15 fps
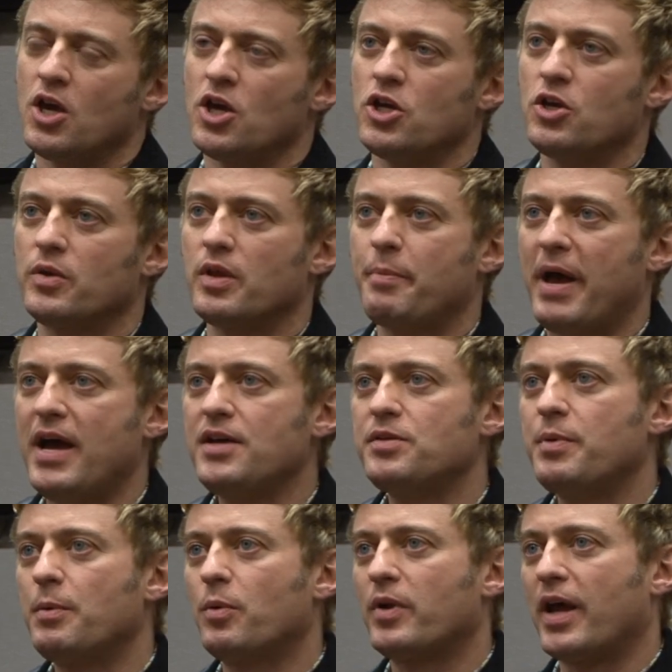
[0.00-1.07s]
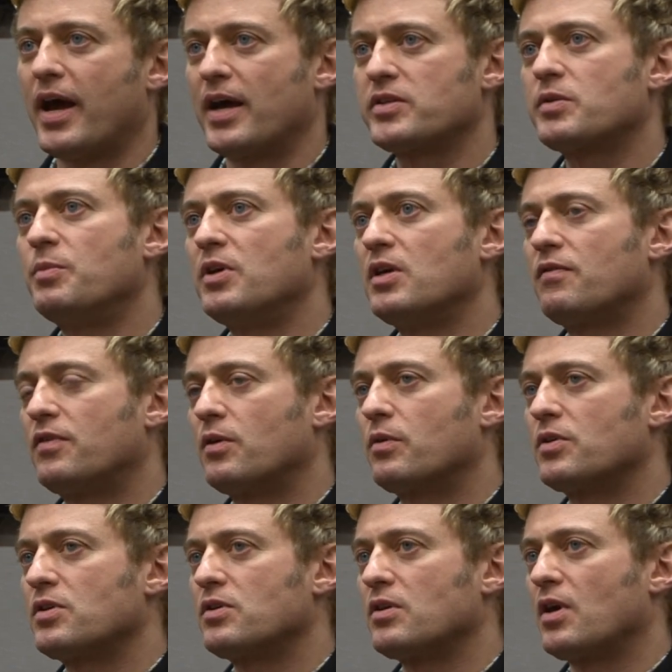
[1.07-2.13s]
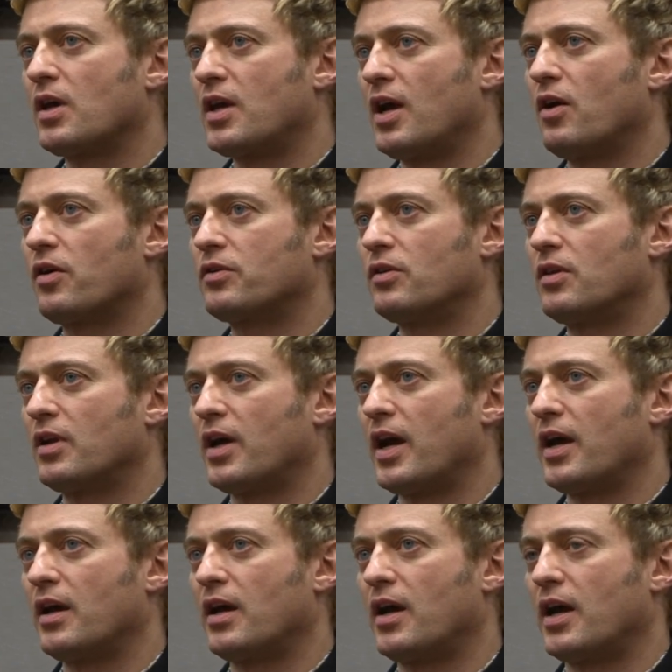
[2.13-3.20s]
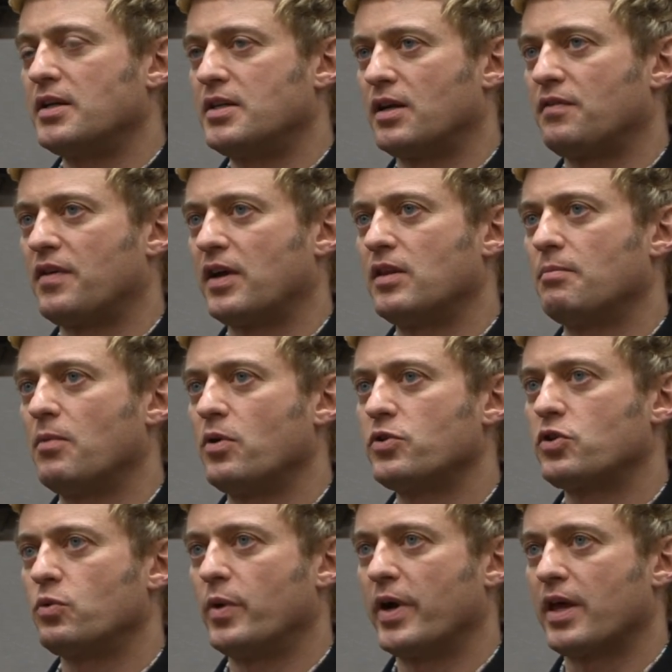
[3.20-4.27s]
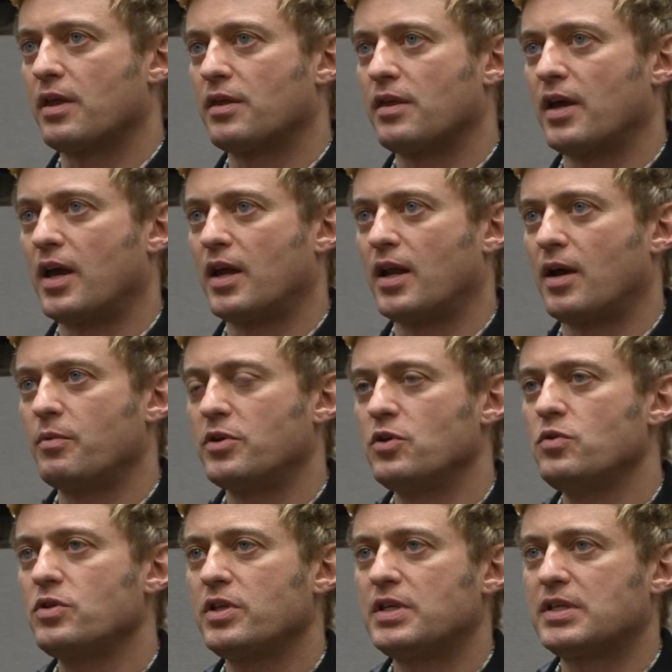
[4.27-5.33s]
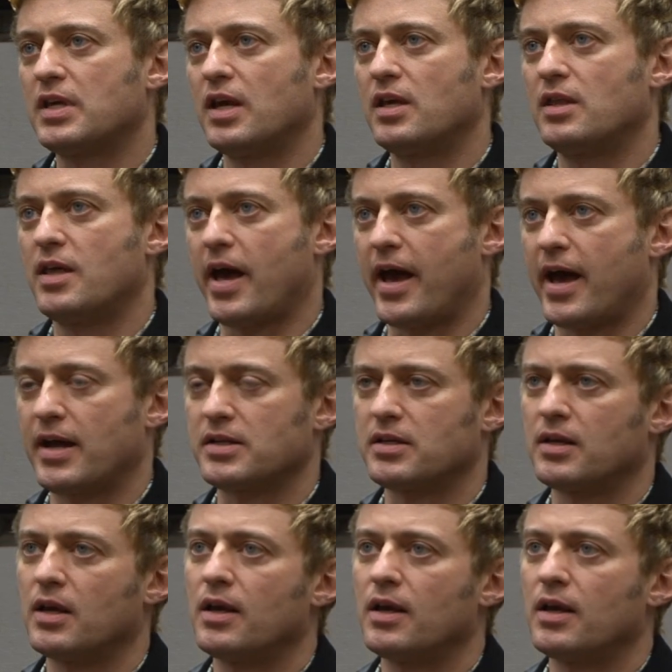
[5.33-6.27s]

You know, in the past, people would ask me if there was a character that I identified the most with, and I would usually say that